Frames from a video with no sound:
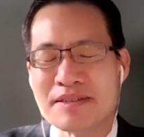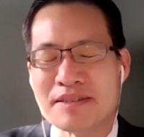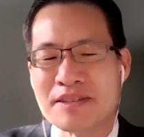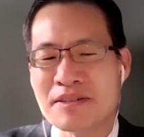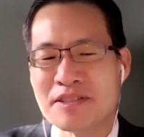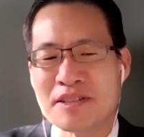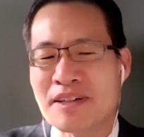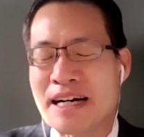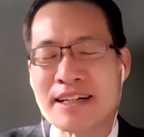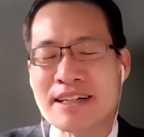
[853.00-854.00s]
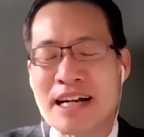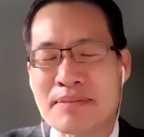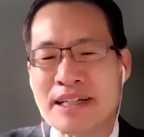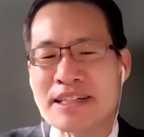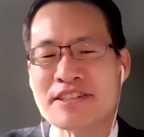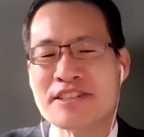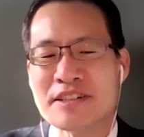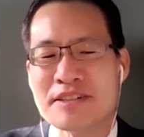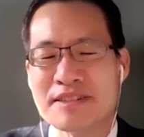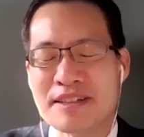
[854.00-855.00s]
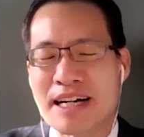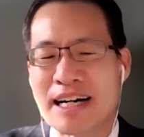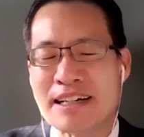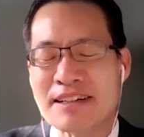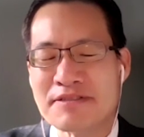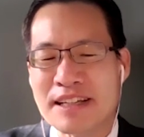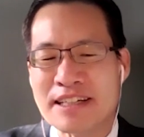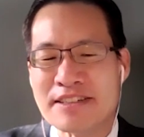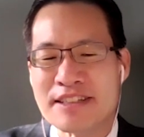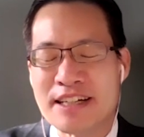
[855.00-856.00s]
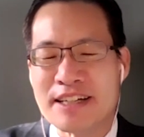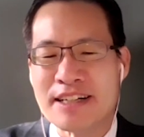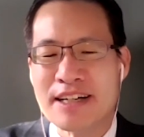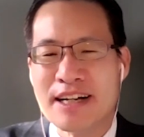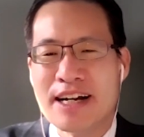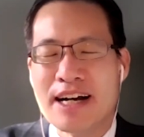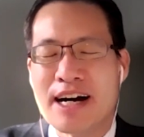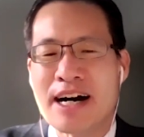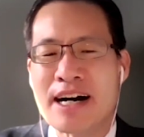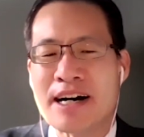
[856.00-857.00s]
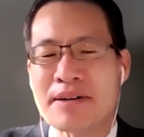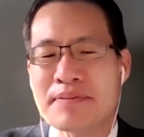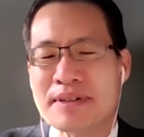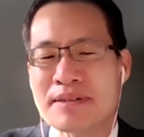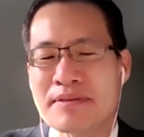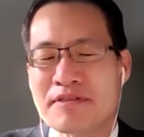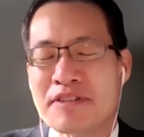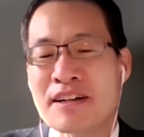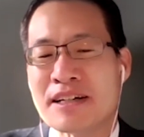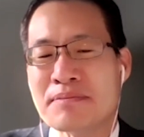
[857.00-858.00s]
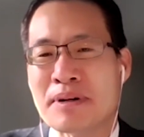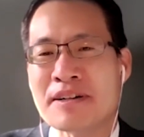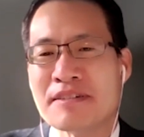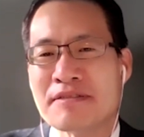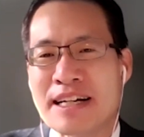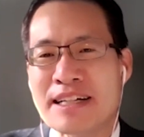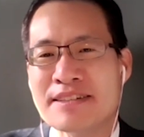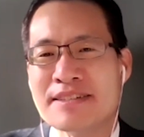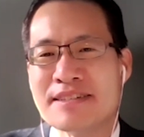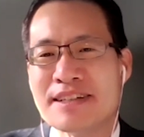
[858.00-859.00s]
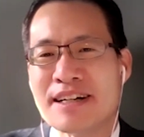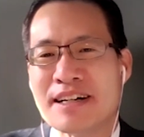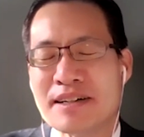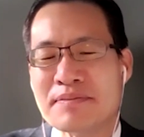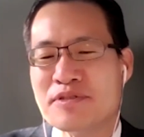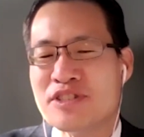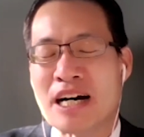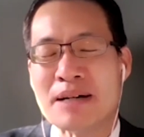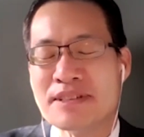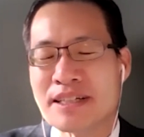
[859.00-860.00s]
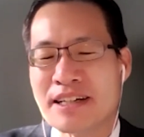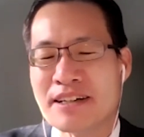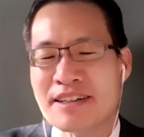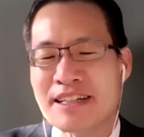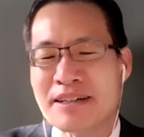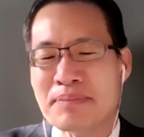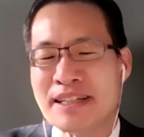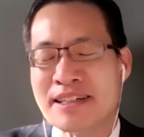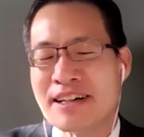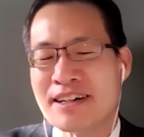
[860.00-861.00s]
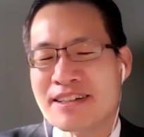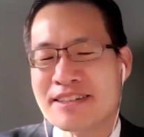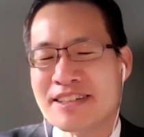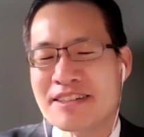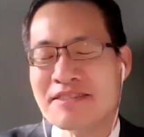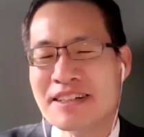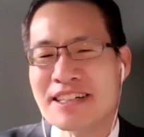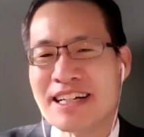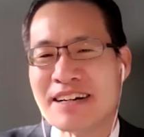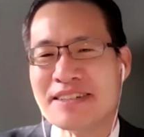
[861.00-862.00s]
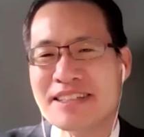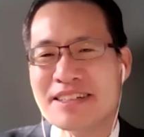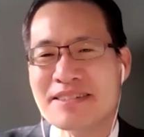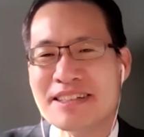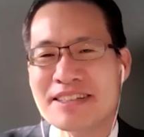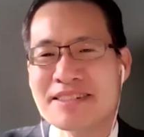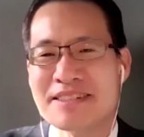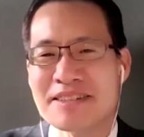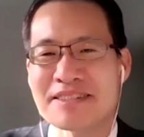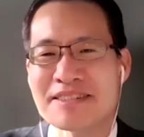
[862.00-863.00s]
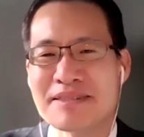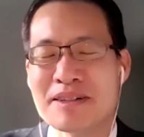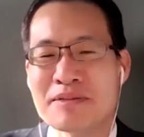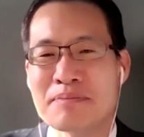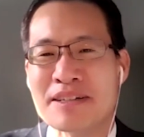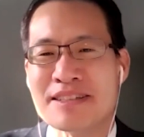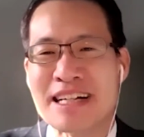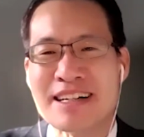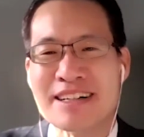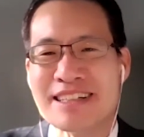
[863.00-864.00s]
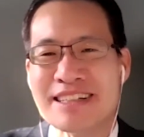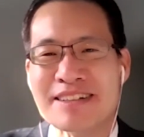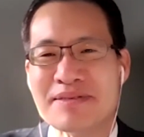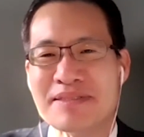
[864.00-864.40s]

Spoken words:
social economic issues, high inflation, falling birth rates, job security. But then the other two really have to do with Yoon's own personality, and